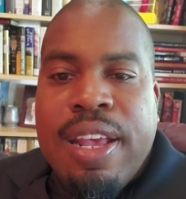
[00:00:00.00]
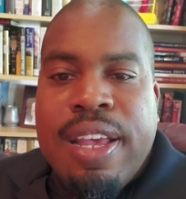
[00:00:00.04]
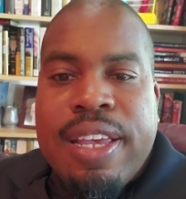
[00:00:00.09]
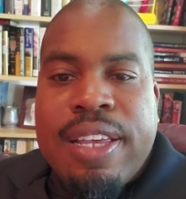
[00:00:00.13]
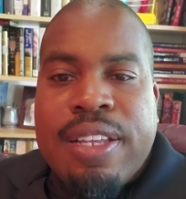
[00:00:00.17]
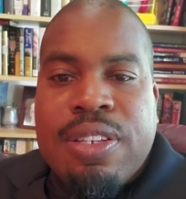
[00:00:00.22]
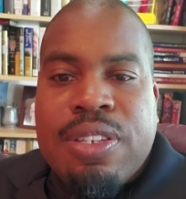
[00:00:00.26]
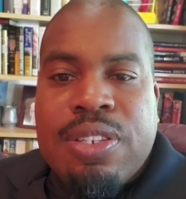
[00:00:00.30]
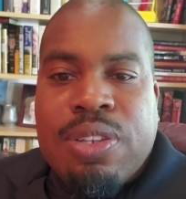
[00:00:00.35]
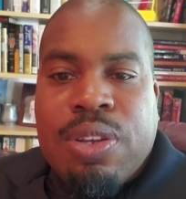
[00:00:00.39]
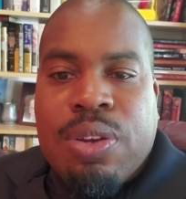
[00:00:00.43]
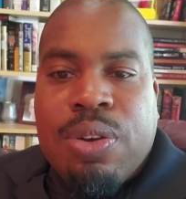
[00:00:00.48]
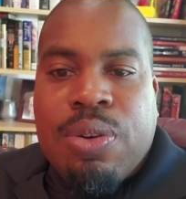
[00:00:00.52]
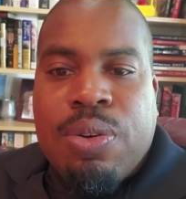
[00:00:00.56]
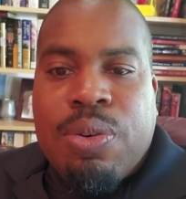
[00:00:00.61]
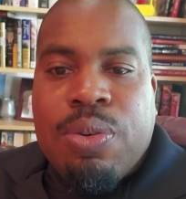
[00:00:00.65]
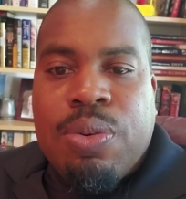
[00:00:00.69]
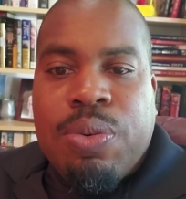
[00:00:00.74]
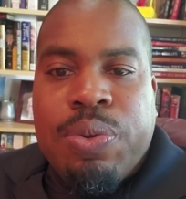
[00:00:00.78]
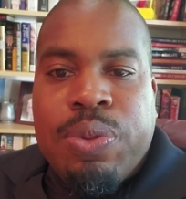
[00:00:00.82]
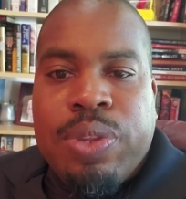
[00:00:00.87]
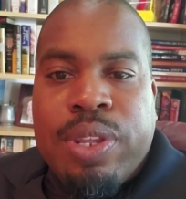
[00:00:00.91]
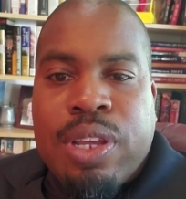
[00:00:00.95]
And
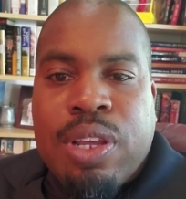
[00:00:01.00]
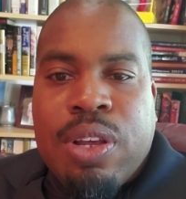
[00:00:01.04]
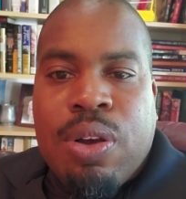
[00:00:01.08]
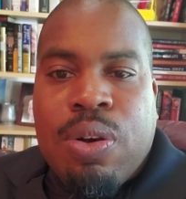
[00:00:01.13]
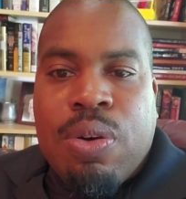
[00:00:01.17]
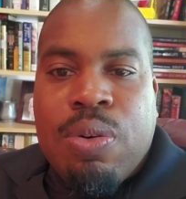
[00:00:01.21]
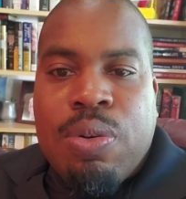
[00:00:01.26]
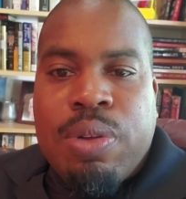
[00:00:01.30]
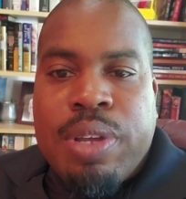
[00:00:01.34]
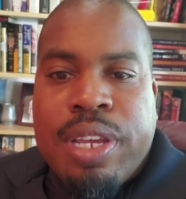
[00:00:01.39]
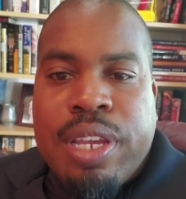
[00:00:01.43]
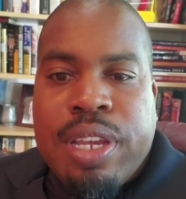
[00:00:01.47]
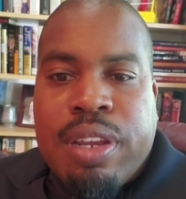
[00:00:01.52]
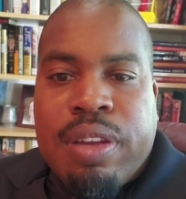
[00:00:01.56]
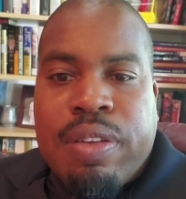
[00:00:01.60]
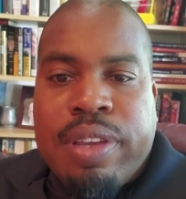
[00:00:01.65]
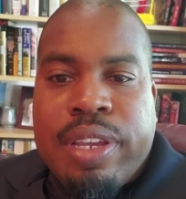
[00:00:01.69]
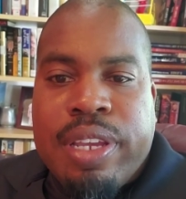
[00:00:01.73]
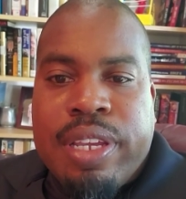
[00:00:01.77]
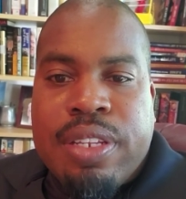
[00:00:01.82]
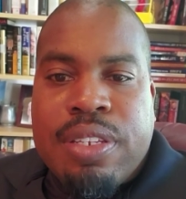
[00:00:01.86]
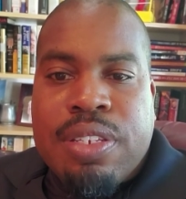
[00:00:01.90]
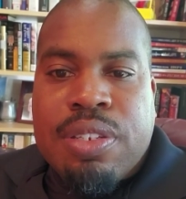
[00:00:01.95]
so the goal here
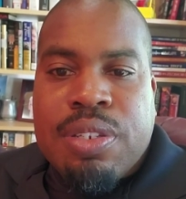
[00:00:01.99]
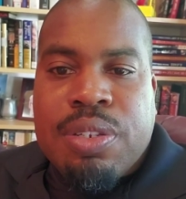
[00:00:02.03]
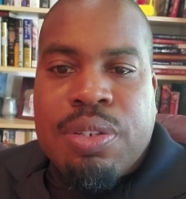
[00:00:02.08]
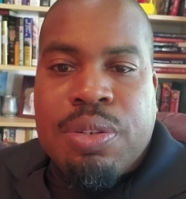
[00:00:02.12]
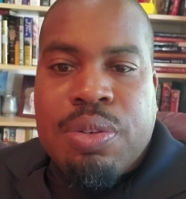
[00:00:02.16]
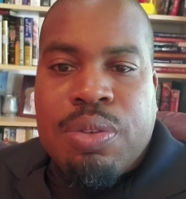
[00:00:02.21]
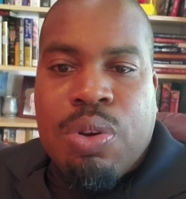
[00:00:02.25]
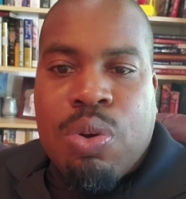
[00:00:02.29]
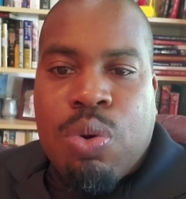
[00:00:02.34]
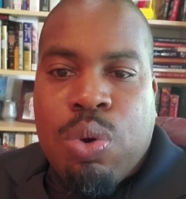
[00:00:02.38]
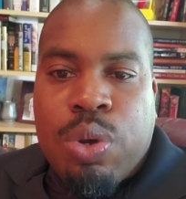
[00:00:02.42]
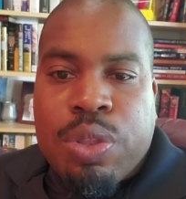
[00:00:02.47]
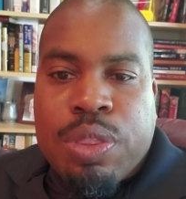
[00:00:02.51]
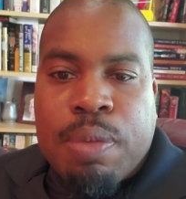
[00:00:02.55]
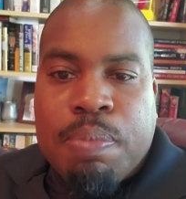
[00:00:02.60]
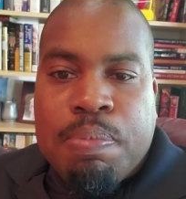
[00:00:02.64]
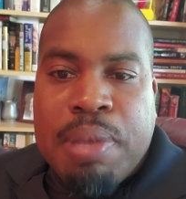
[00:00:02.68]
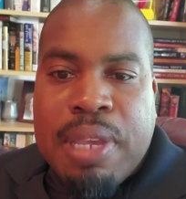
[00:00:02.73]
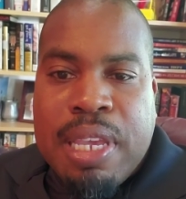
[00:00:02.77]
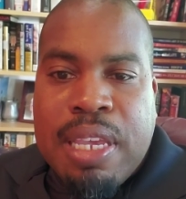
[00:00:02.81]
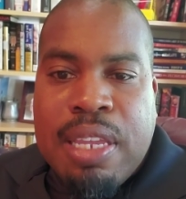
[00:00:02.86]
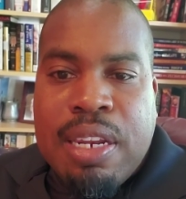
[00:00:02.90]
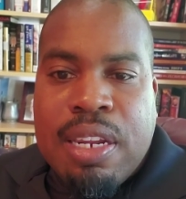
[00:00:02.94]
is to
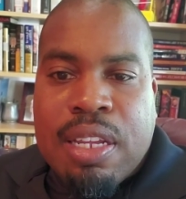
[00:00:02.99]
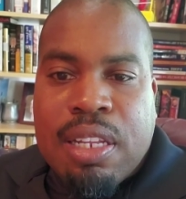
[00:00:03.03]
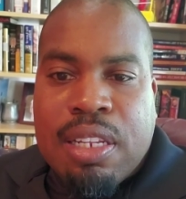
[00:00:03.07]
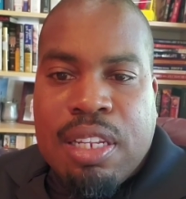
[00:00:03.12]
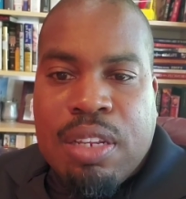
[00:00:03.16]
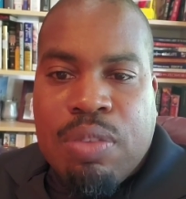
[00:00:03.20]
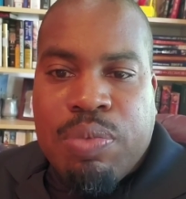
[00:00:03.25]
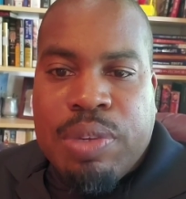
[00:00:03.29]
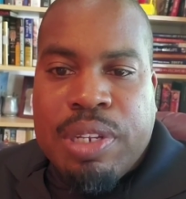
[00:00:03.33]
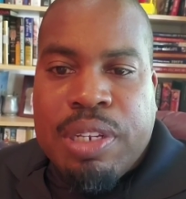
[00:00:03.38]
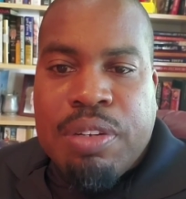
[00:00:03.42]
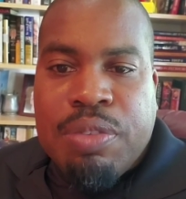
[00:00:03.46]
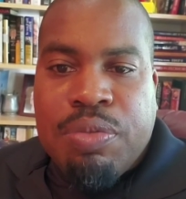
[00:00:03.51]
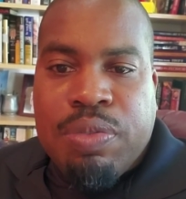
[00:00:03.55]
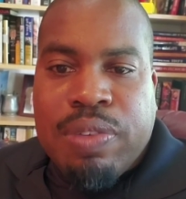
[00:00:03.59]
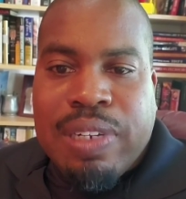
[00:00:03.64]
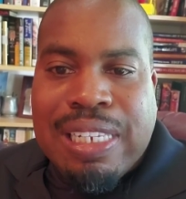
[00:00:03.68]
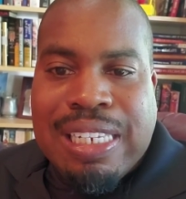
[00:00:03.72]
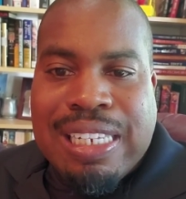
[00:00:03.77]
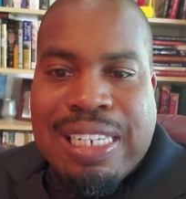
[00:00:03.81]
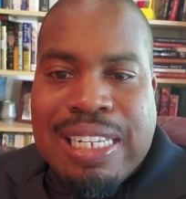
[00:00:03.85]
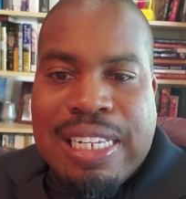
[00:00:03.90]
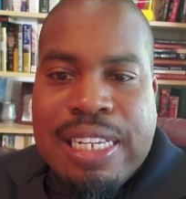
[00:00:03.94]
orthopedically
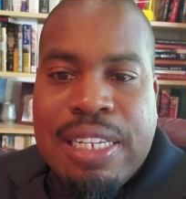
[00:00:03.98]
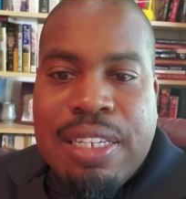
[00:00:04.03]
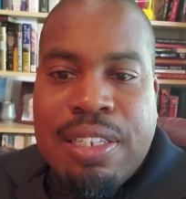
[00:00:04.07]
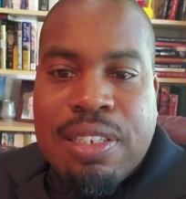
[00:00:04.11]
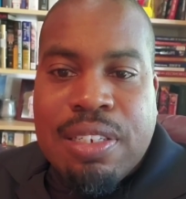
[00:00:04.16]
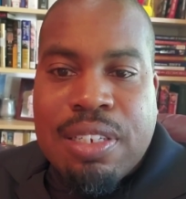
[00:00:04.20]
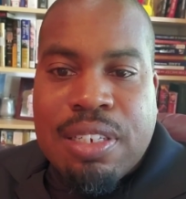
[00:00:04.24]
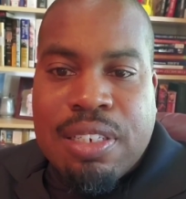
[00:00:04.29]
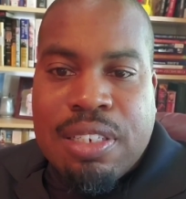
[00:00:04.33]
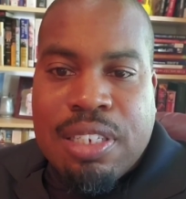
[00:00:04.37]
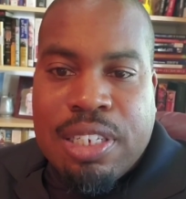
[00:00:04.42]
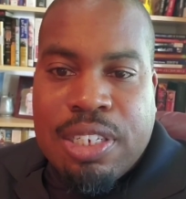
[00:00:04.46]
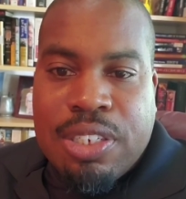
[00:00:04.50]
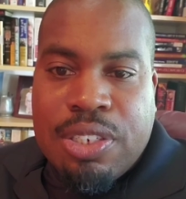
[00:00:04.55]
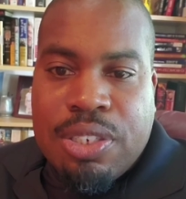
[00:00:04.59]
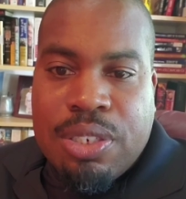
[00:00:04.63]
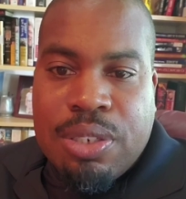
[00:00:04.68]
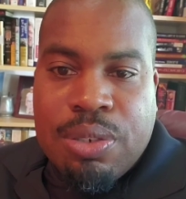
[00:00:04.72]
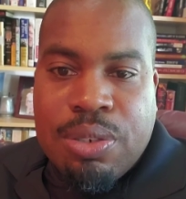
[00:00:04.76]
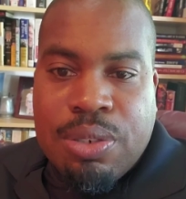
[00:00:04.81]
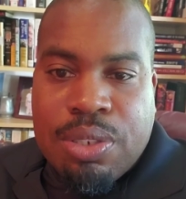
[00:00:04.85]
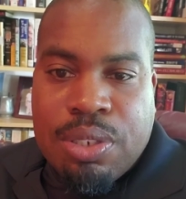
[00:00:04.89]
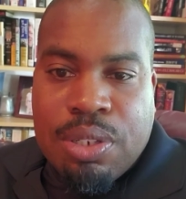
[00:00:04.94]
release the
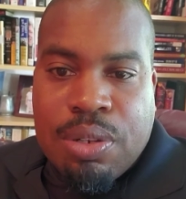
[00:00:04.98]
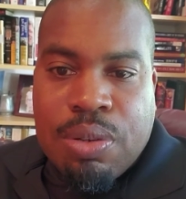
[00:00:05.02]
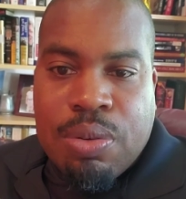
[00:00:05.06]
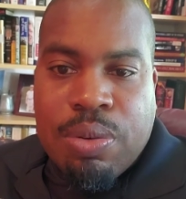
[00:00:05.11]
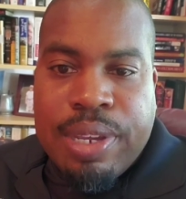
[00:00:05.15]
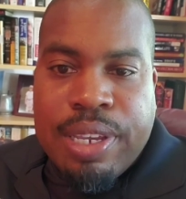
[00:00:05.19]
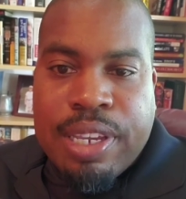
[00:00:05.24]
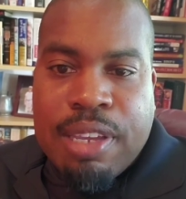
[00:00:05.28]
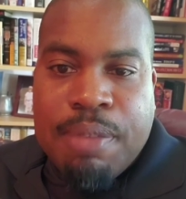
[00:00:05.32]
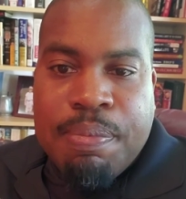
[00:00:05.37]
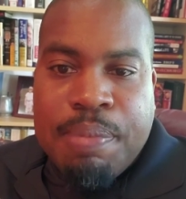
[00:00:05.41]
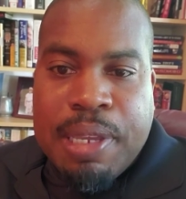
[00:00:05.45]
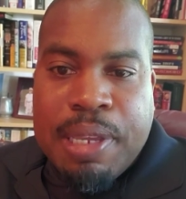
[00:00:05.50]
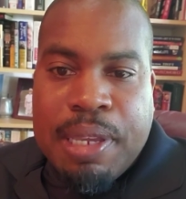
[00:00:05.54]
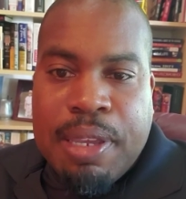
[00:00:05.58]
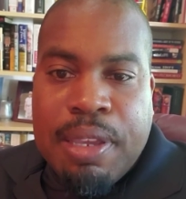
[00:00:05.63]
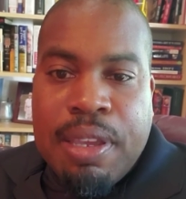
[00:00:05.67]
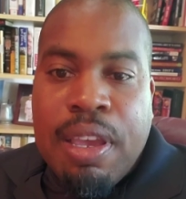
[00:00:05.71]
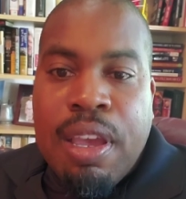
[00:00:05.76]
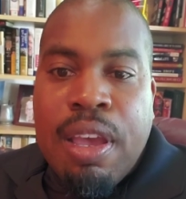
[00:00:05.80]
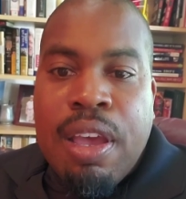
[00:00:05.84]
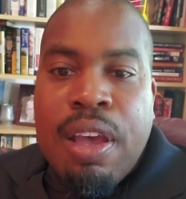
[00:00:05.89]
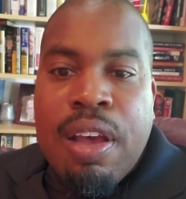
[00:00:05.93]
tissue so it can be